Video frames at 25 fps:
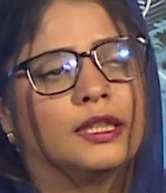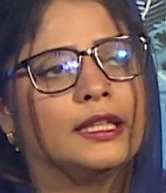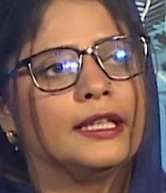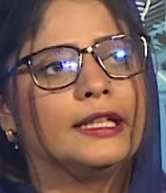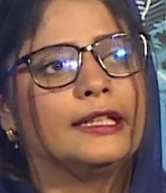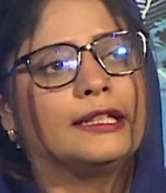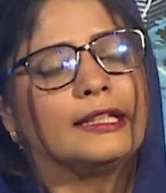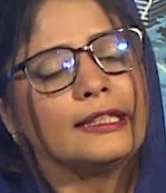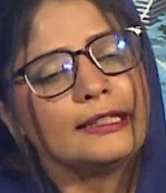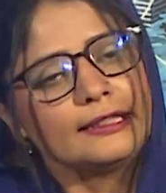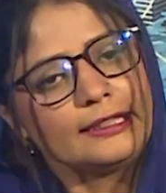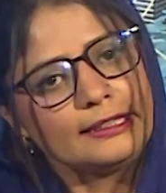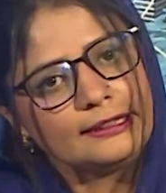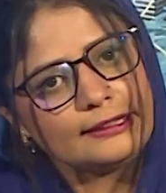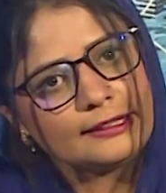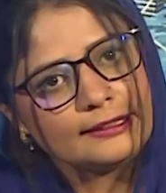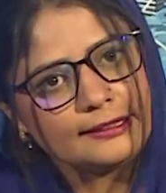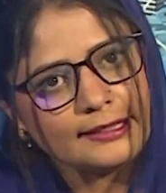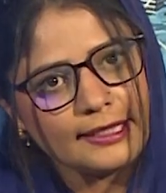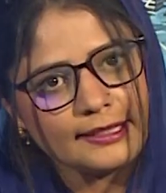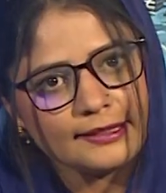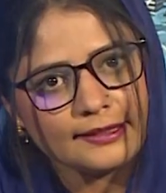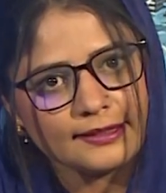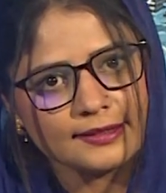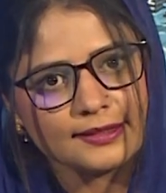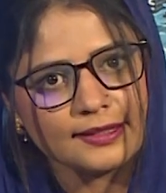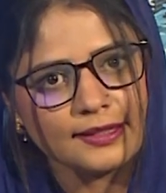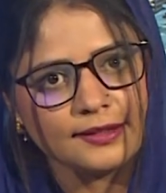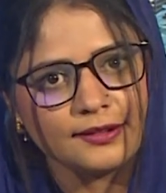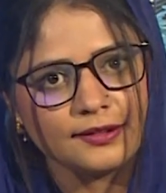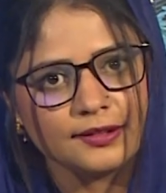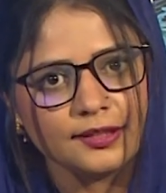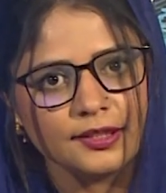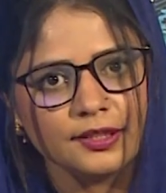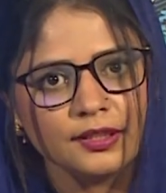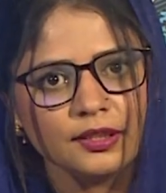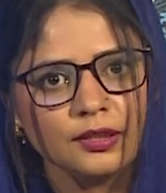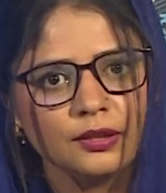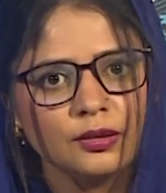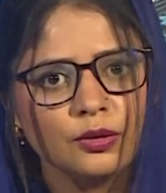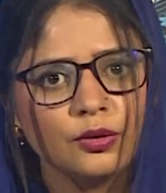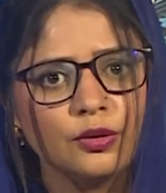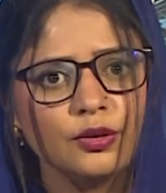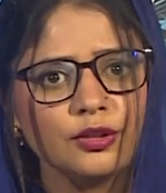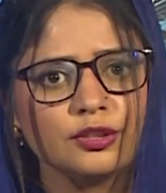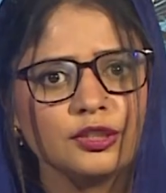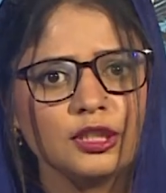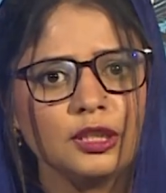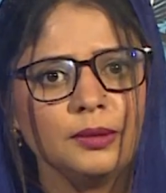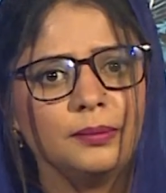in the data center
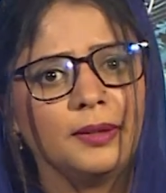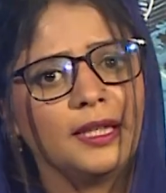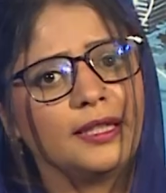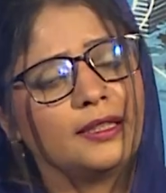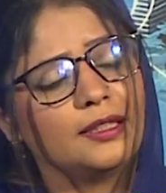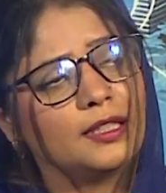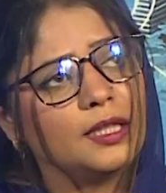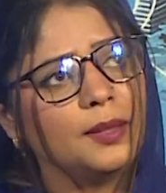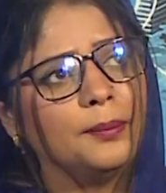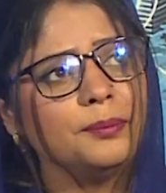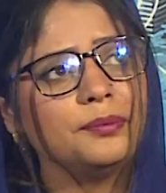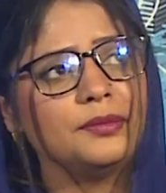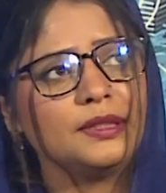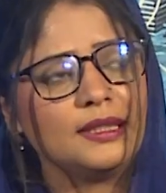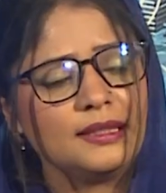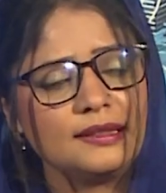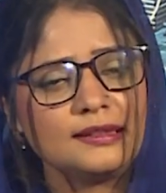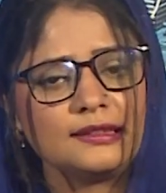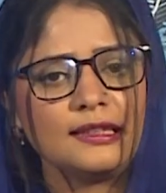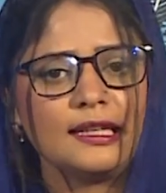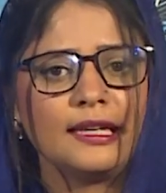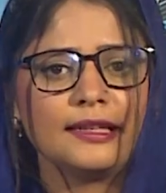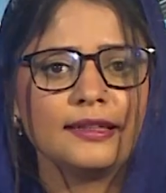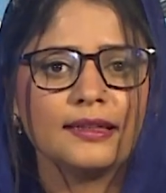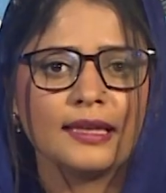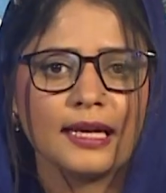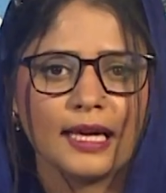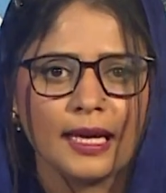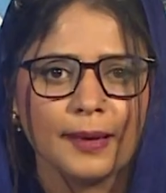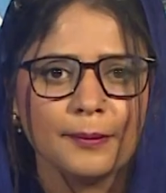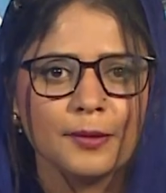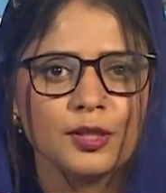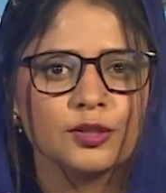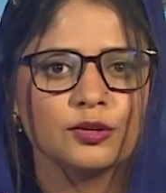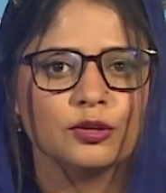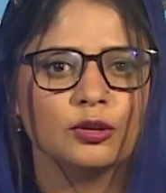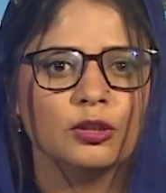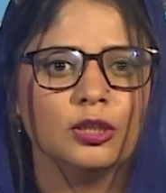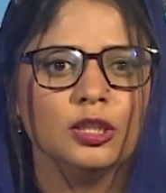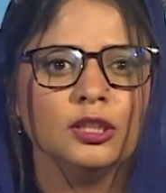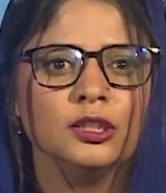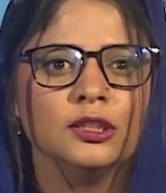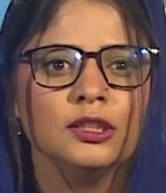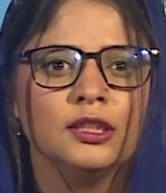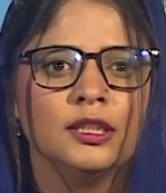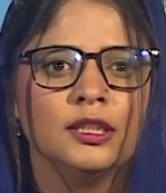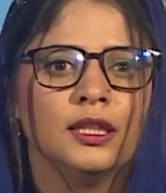hosted by companies like Amazon